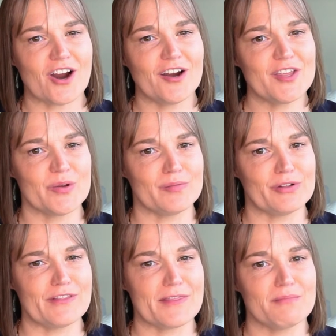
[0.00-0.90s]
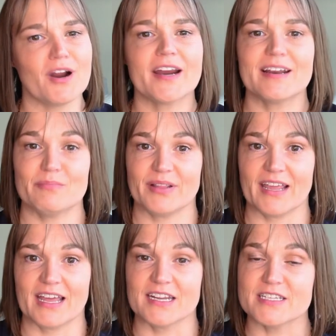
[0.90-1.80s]
arguable that the marketing
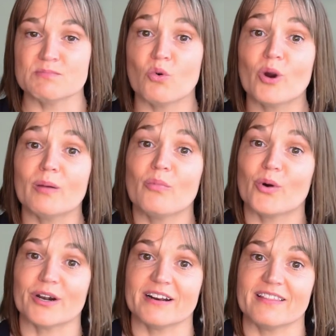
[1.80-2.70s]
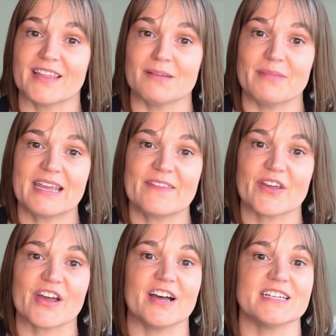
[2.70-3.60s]
plan is more important than making the
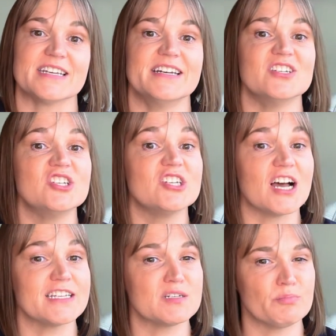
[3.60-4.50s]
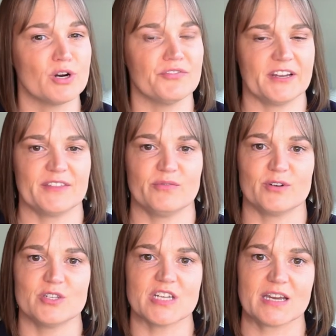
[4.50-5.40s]
content just perfect the
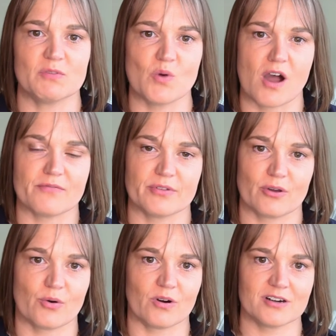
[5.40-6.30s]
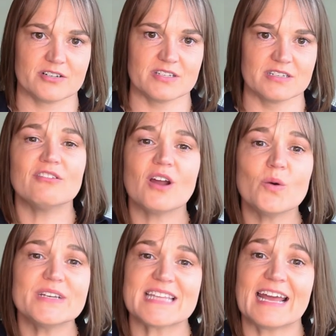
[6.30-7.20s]
first time you offer the course. You can
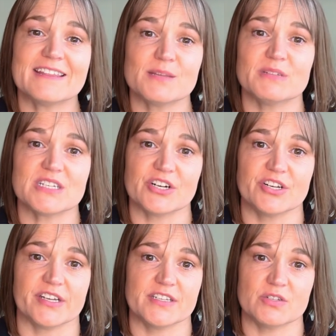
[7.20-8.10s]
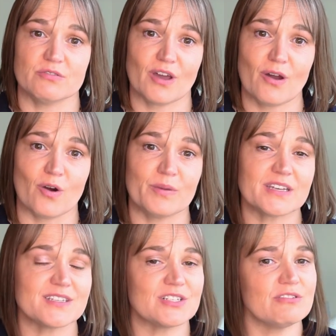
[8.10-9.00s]
always edit the material as you go
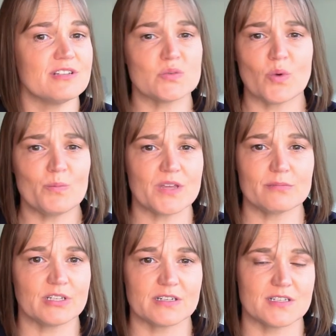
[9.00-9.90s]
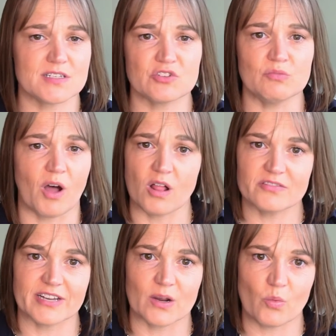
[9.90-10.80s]
because students won't be able to consume all
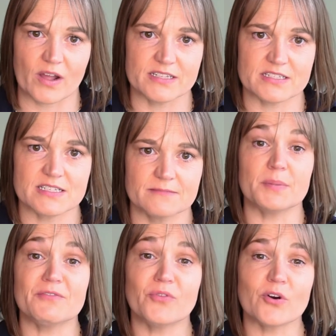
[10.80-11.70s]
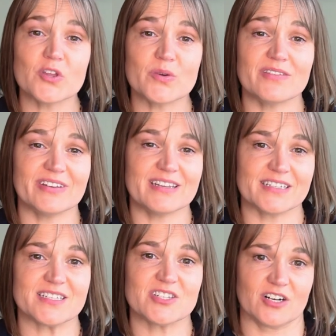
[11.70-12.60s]
of it at once. But before you even
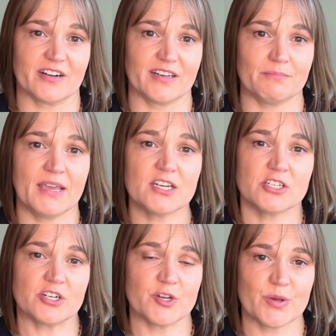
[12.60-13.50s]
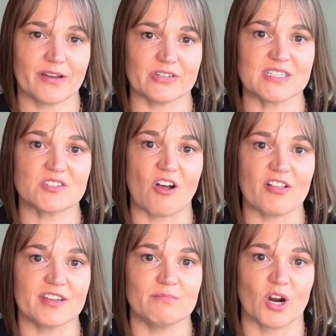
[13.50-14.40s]
get started, make sure you have a
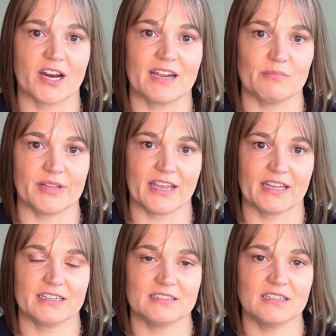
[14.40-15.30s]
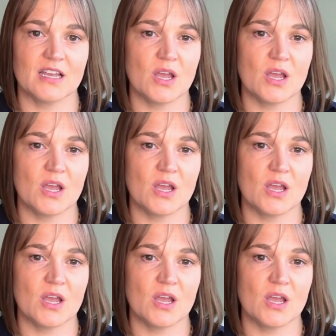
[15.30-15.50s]
solid marketing plan.